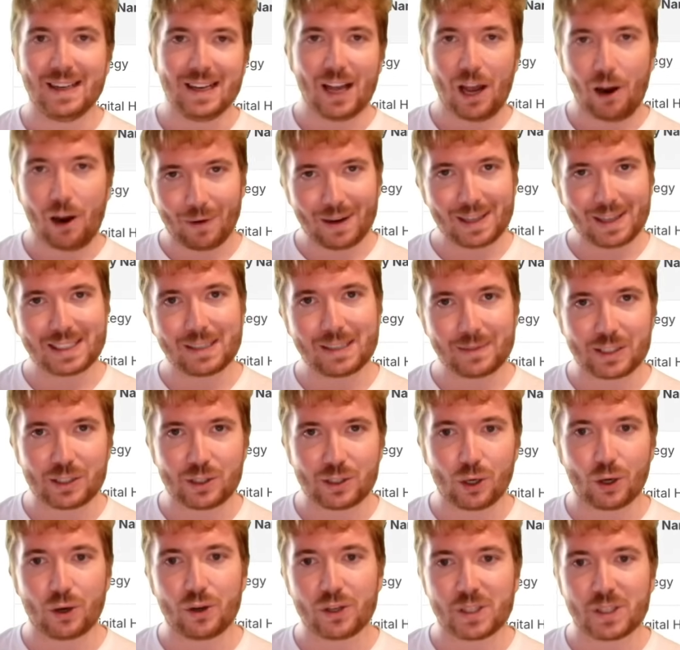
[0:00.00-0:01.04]
a relatively
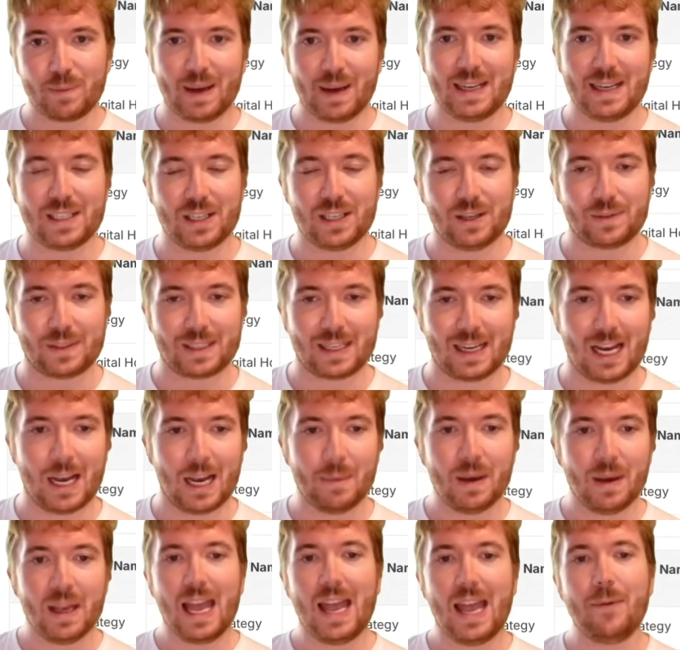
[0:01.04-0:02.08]
short space of
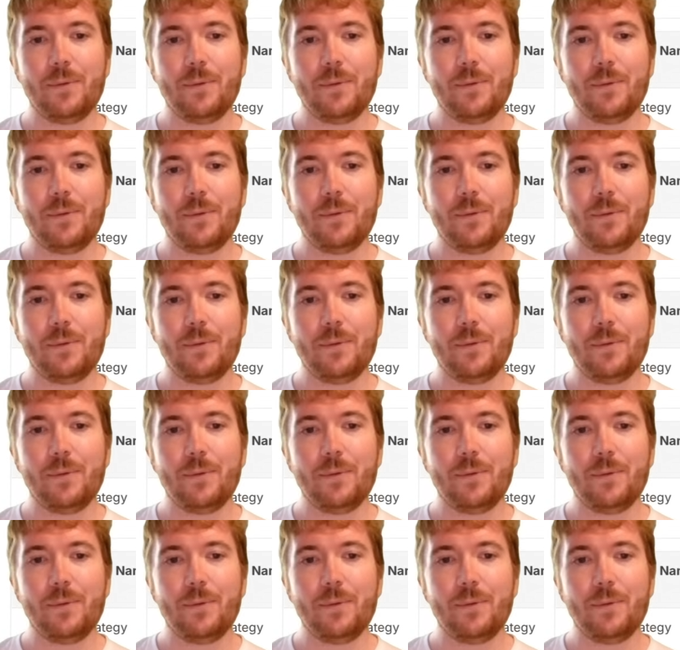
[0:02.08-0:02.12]
time.